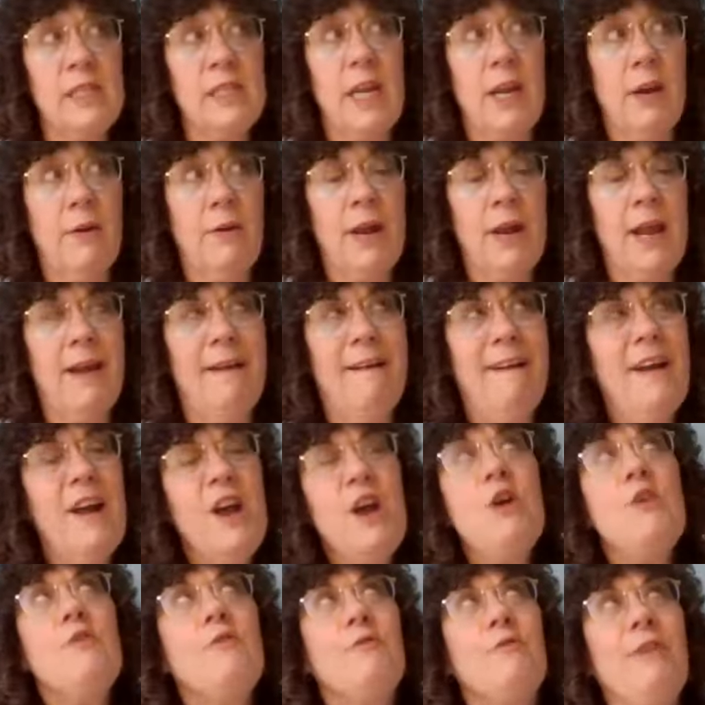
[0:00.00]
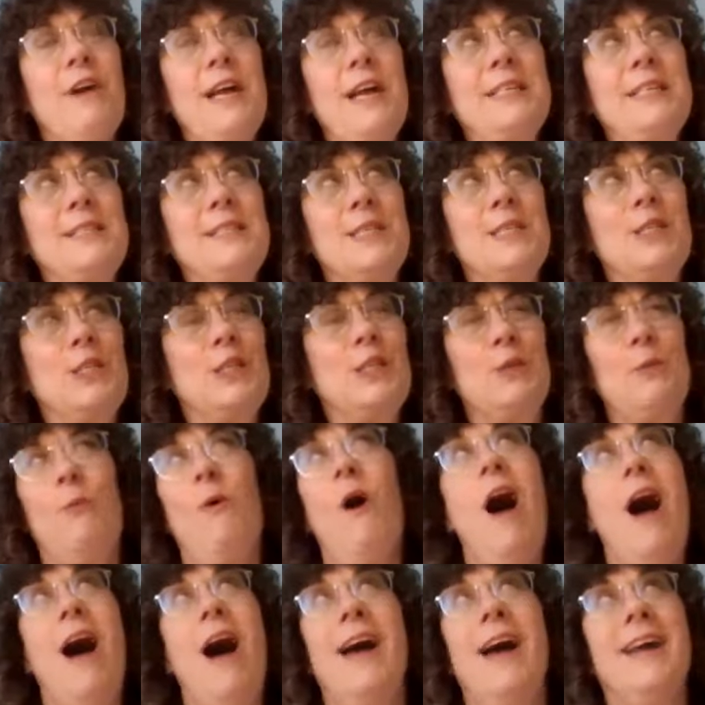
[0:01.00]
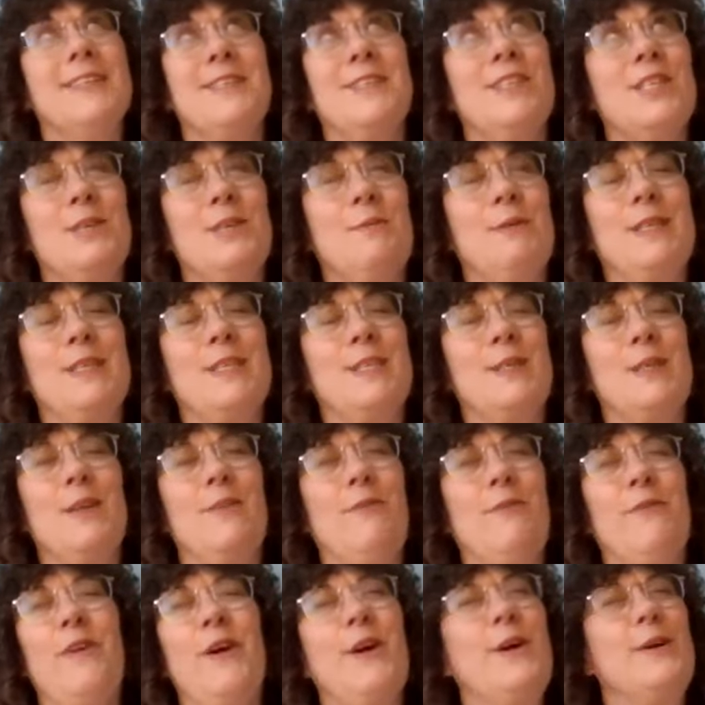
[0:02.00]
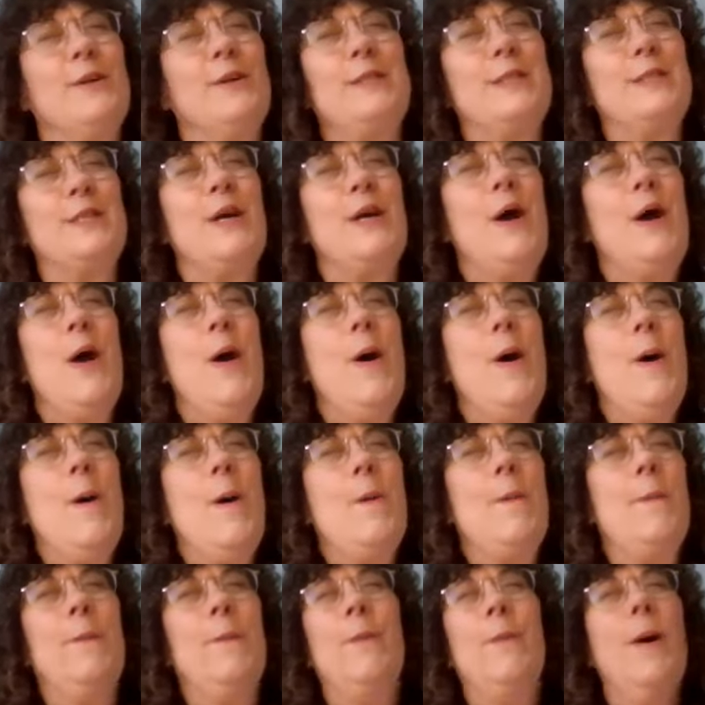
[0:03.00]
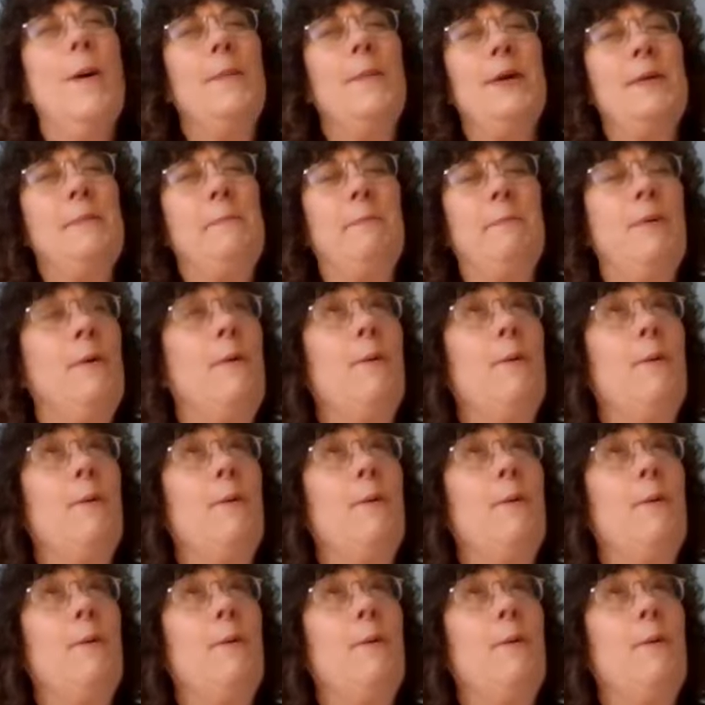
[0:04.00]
this area, Frances Swan. She was the first woman